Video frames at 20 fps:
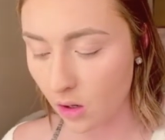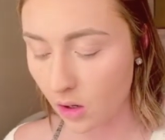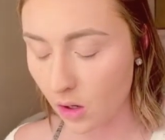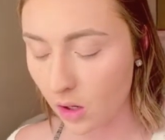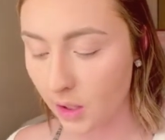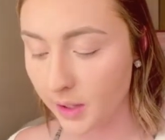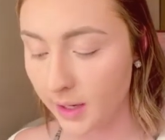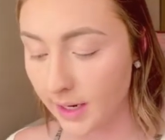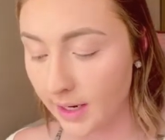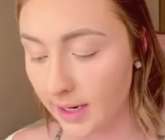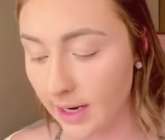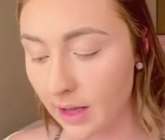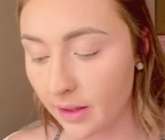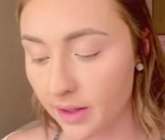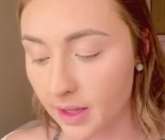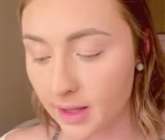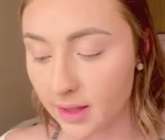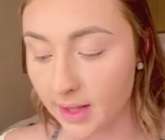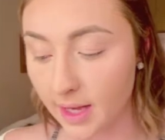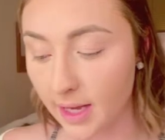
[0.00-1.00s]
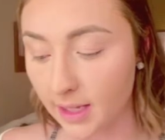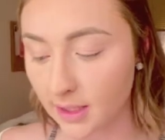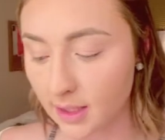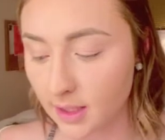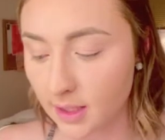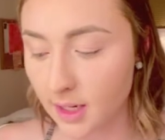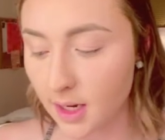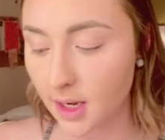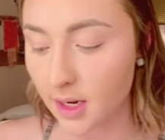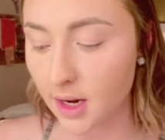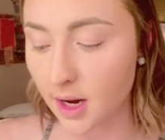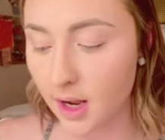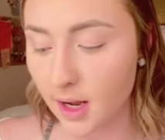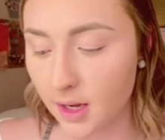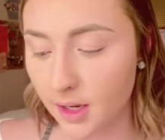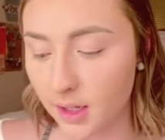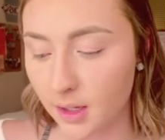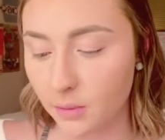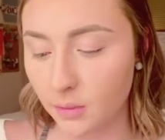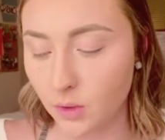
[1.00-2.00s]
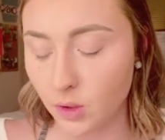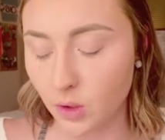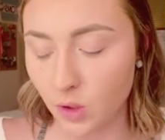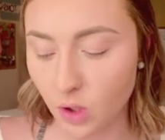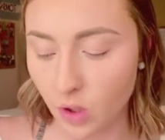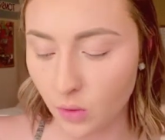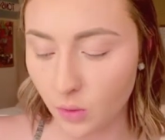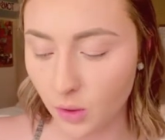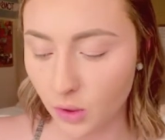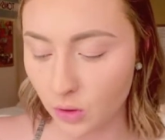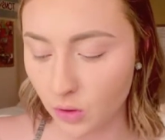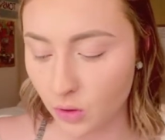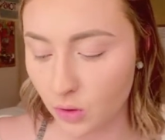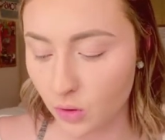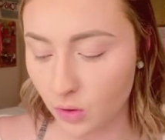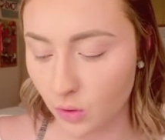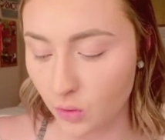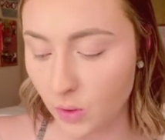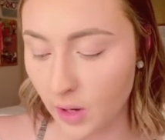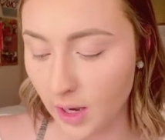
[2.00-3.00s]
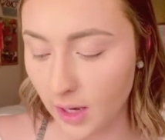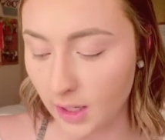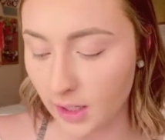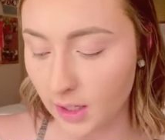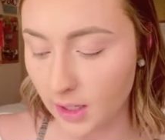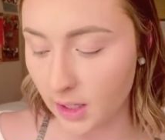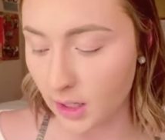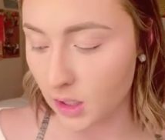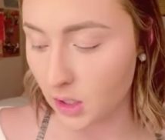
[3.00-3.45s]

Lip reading: Alright, now that that's done, I'm going to highlight.